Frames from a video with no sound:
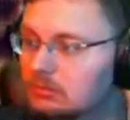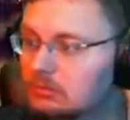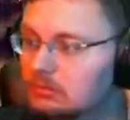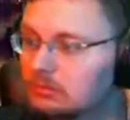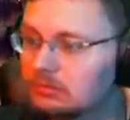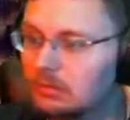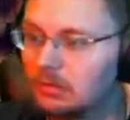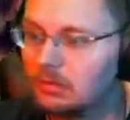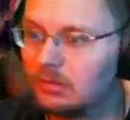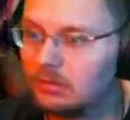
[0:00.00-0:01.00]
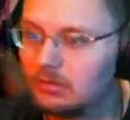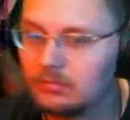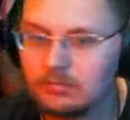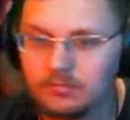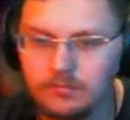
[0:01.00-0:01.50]

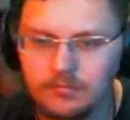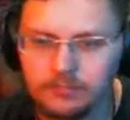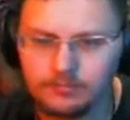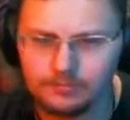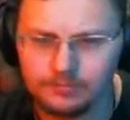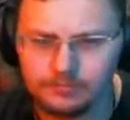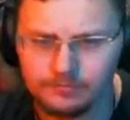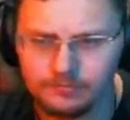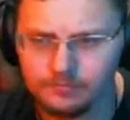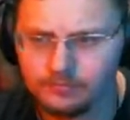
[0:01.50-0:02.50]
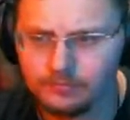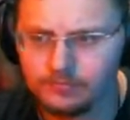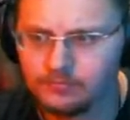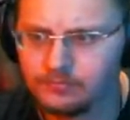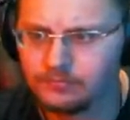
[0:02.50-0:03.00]

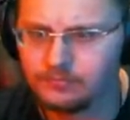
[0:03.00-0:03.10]
Nobody speaks.